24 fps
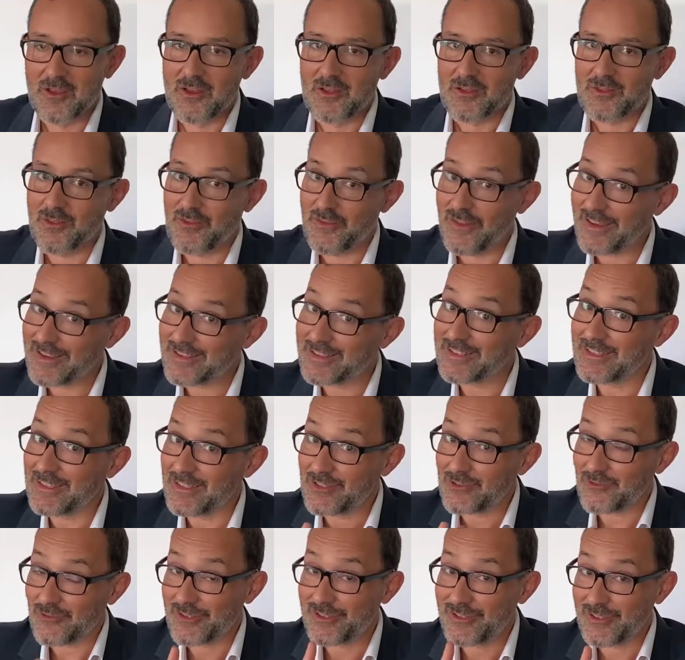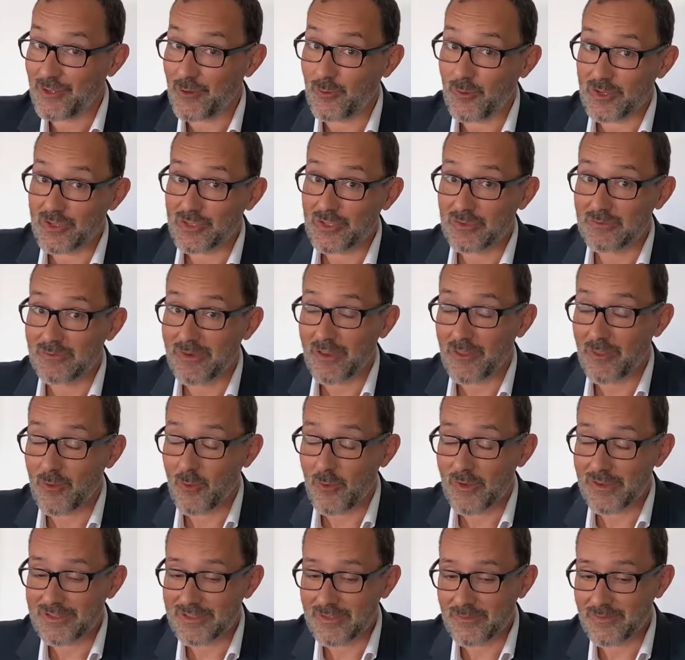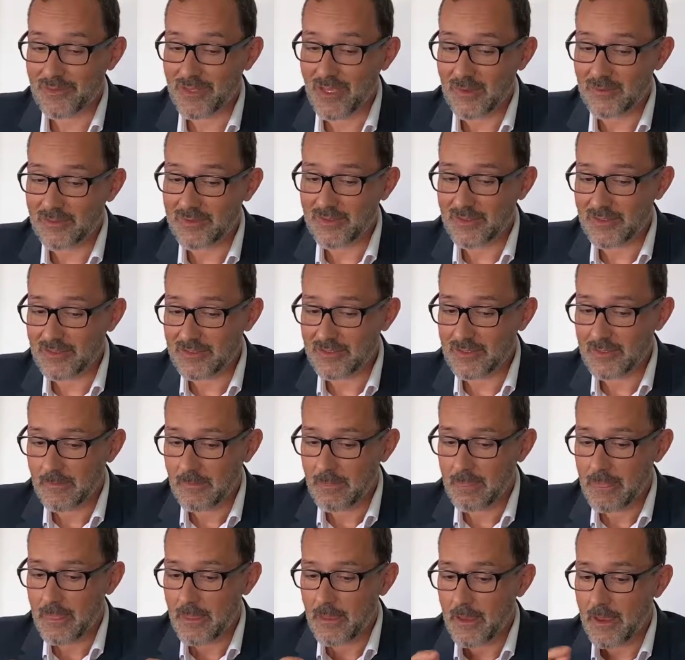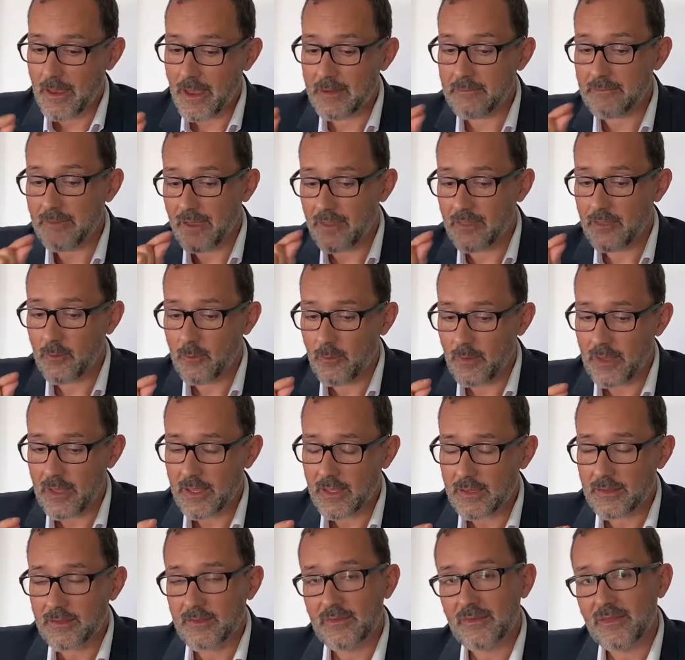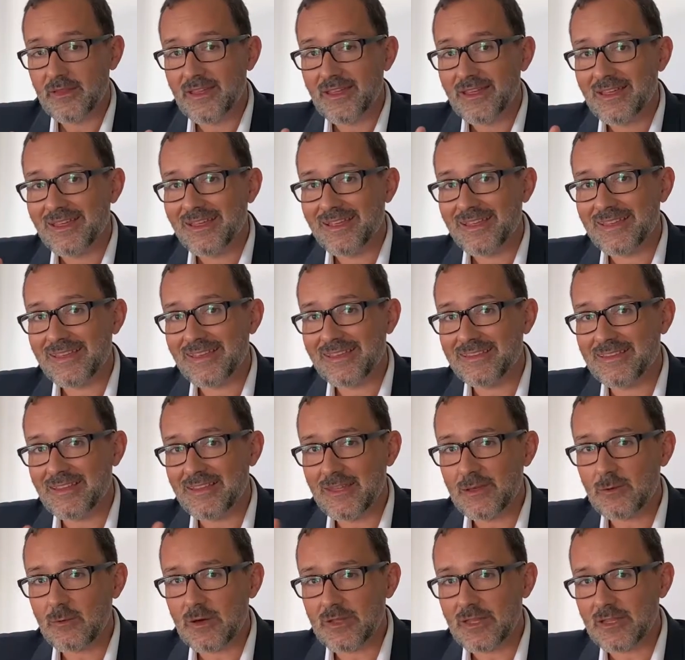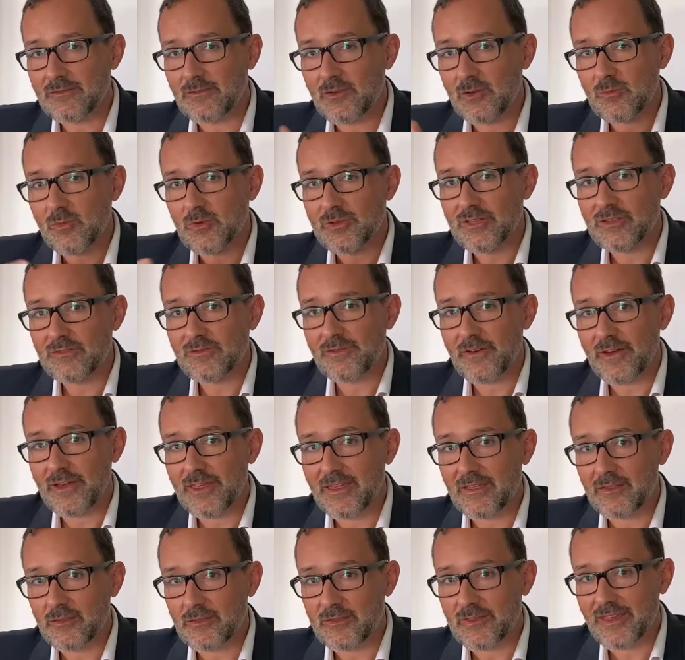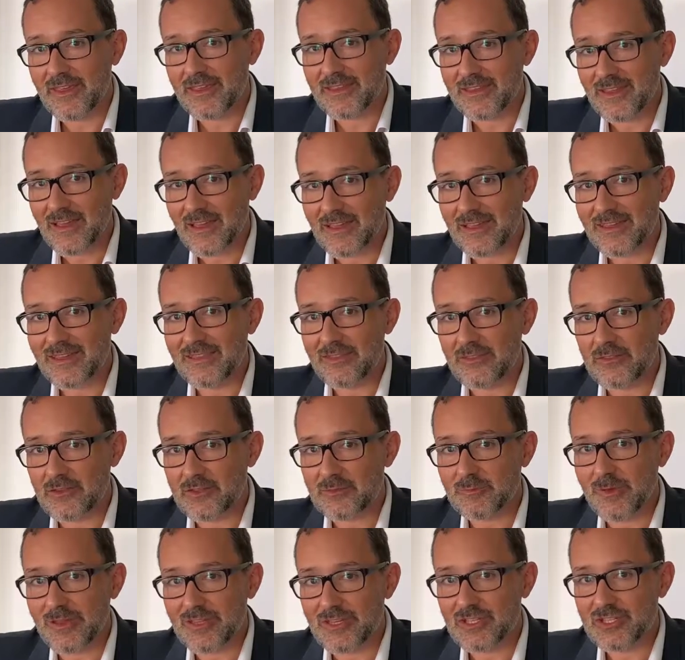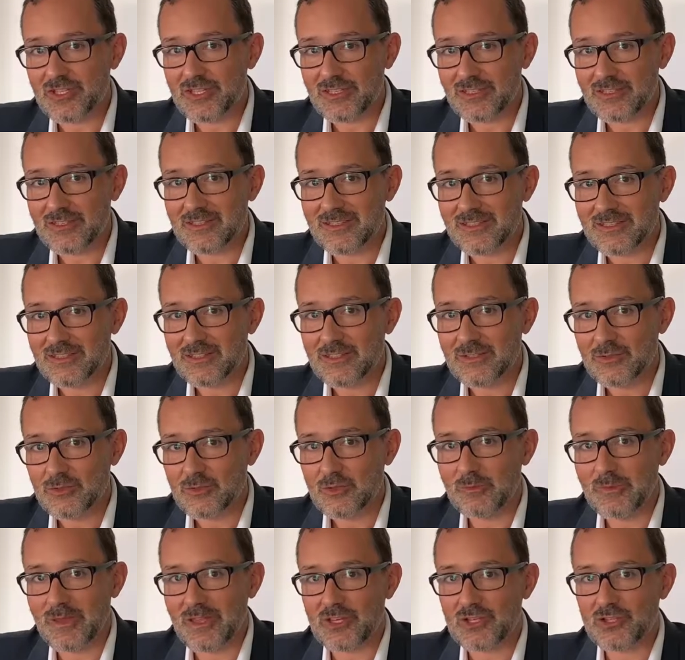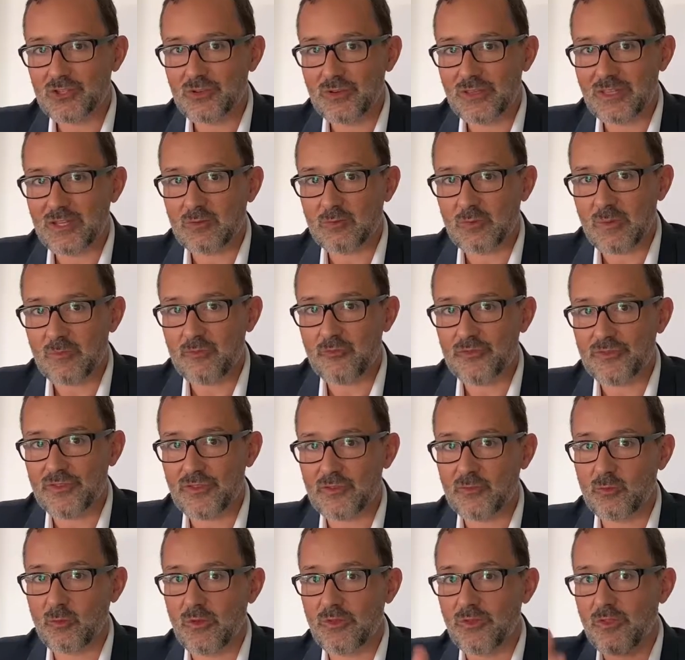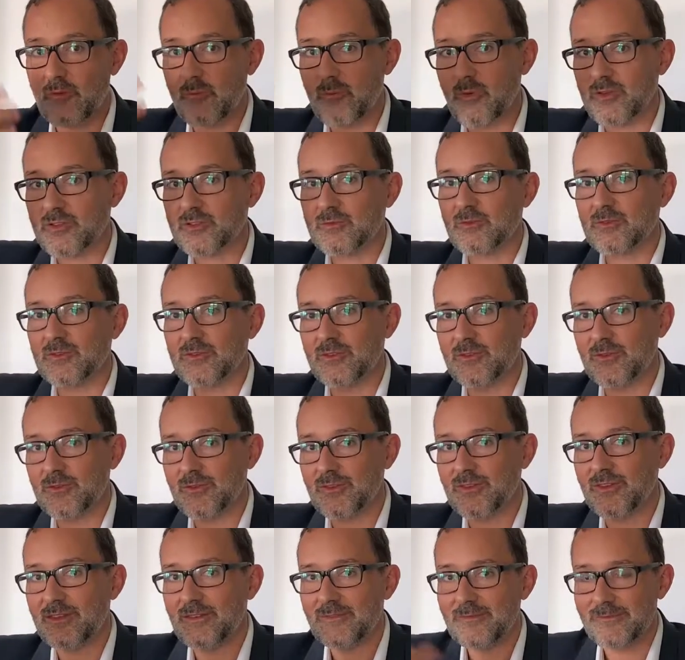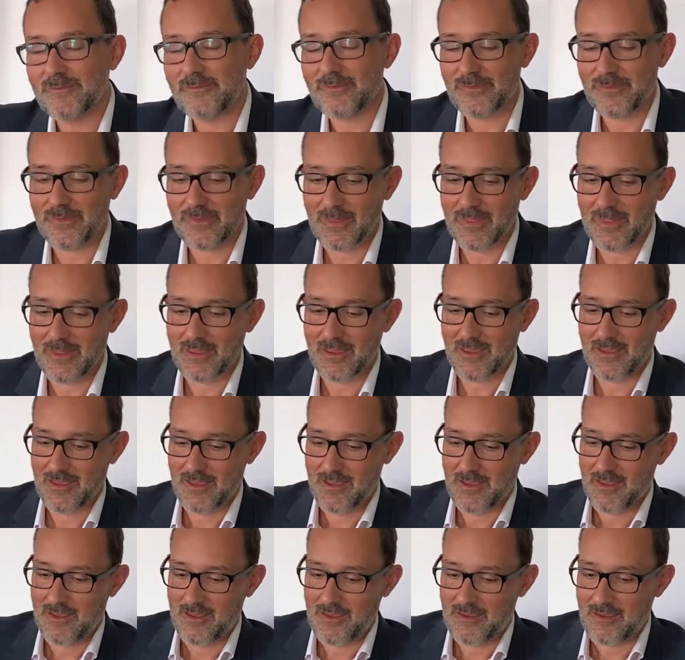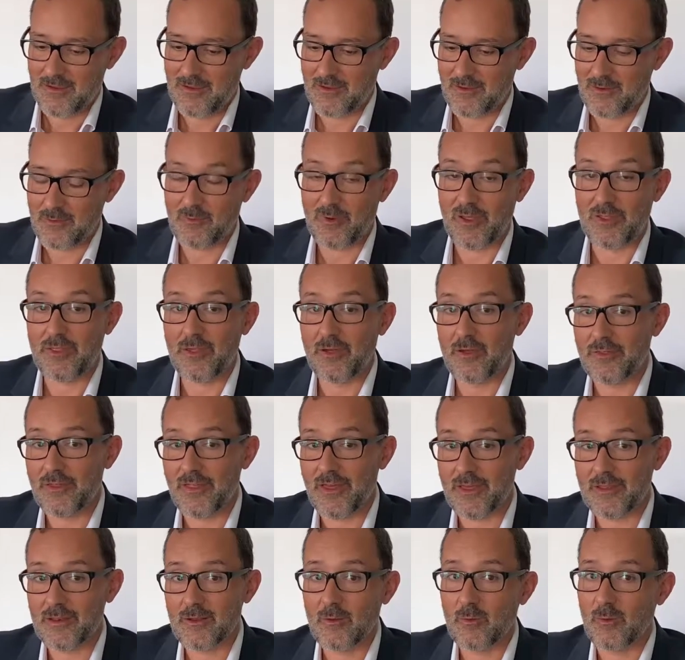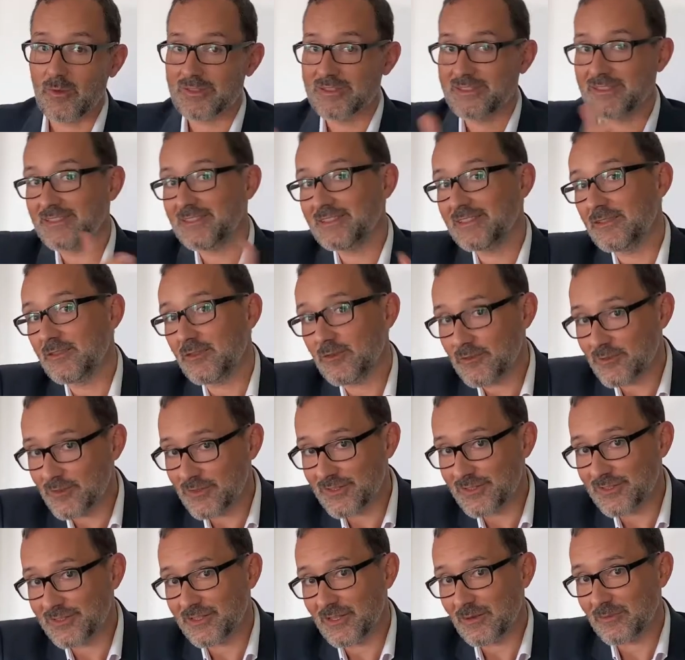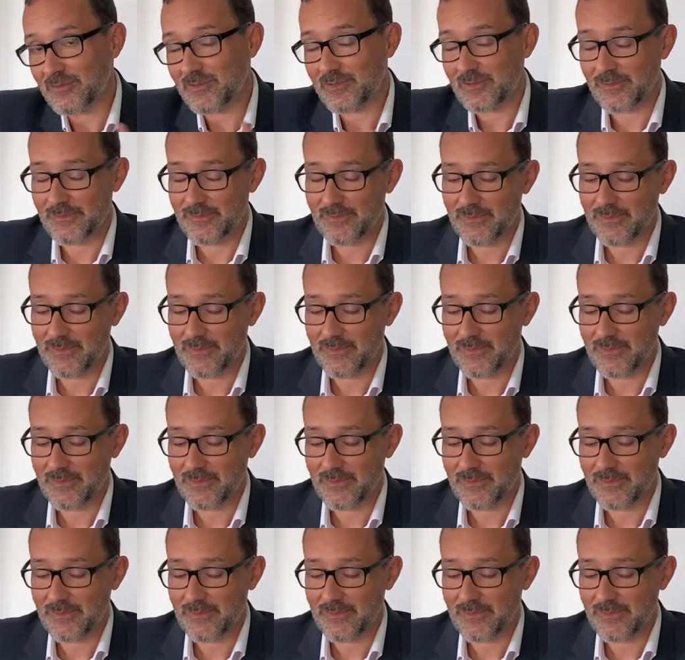The next interesting question, by the way, sometimes is, and by the way, is anyone ever modifying the data in the spreadsheet to make sure it represents what the boss wants to see, rather than what sits into the systems?